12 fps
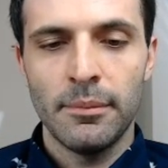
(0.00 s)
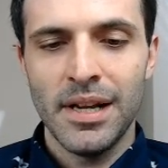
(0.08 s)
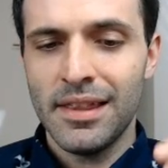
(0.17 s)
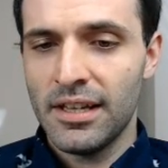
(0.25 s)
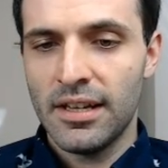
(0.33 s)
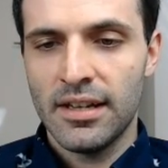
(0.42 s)

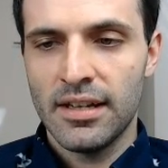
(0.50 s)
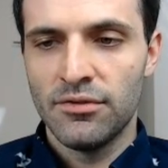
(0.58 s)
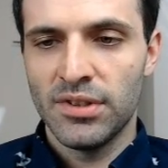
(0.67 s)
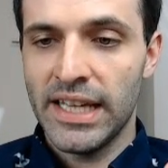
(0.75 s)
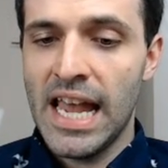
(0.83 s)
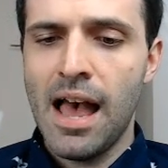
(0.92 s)
Nothing
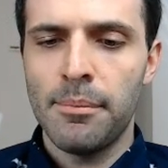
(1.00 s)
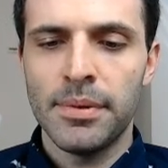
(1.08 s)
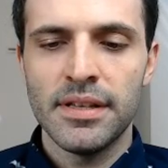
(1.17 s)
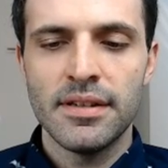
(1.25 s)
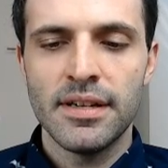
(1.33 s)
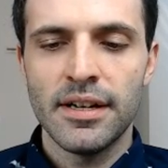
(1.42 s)
really
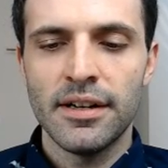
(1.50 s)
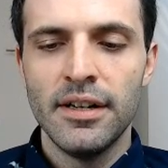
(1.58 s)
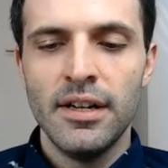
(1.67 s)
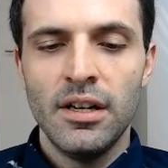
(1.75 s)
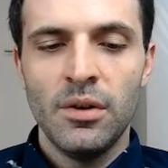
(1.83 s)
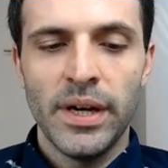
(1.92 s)
happens here.
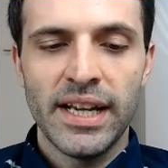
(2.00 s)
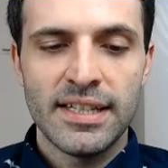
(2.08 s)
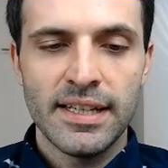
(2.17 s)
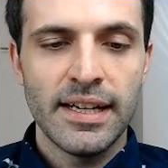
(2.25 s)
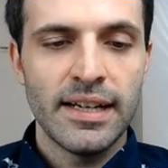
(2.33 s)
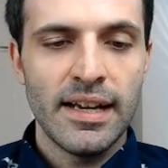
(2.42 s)
We can
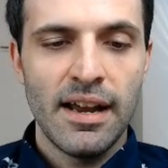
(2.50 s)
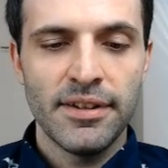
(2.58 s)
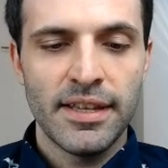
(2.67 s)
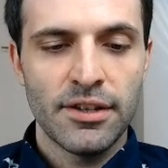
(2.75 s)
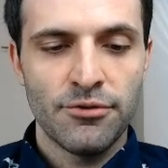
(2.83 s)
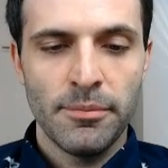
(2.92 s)
see
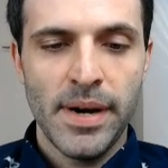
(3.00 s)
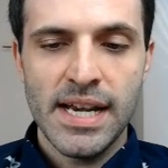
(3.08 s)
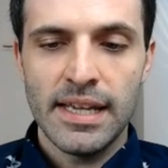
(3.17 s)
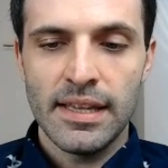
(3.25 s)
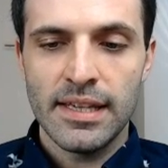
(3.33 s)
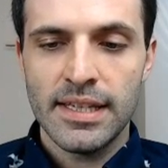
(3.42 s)
everything's
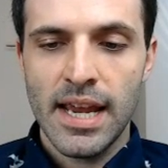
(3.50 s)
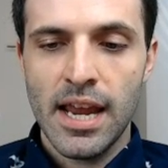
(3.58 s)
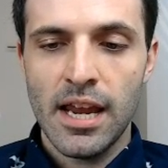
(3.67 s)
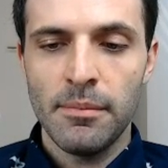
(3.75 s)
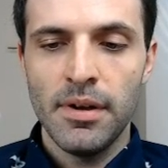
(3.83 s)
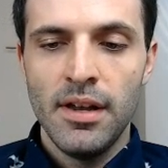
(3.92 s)
remaining the
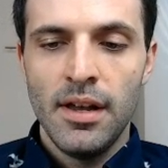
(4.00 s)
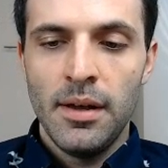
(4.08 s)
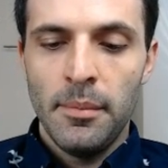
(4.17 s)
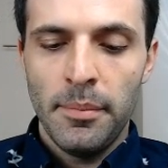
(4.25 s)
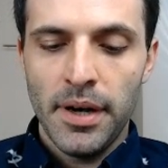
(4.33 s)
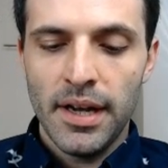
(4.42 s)
same,
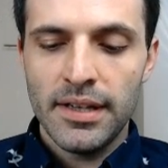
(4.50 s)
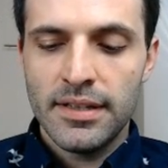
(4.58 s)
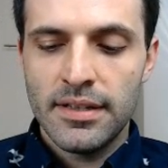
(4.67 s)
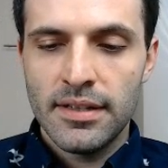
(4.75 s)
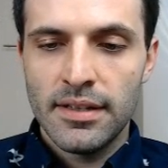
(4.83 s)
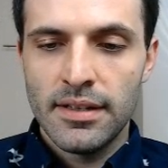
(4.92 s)

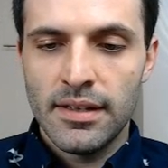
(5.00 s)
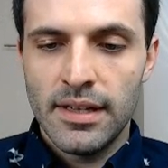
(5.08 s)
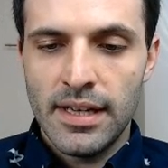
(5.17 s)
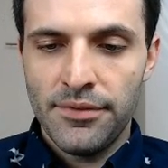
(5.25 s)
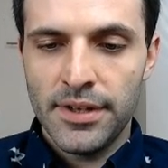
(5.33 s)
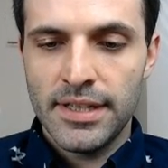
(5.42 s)
but the
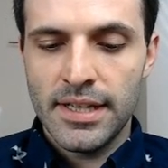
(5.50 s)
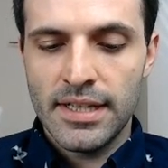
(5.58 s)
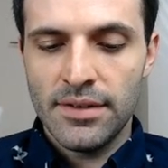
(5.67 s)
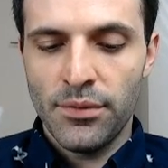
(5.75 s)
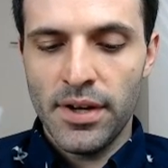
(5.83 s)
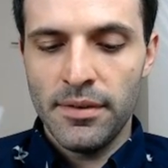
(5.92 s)
difference
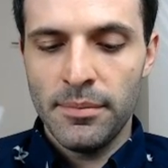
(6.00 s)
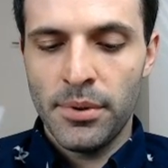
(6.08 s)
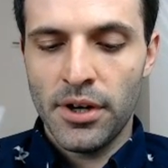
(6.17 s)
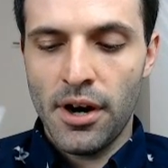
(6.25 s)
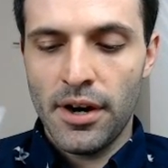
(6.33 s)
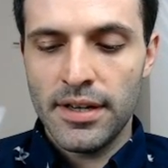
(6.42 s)
is if we
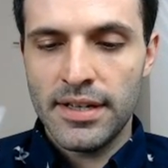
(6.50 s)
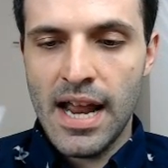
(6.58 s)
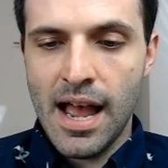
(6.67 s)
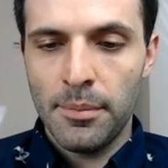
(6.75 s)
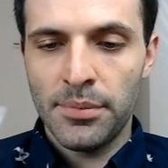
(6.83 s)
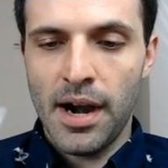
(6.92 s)
put our
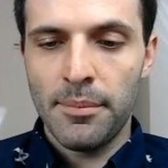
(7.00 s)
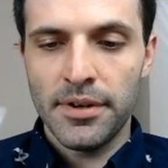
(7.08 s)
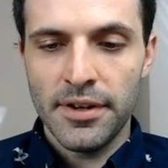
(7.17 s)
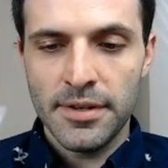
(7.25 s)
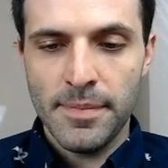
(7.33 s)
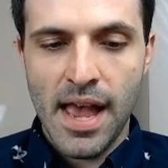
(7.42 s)
top properties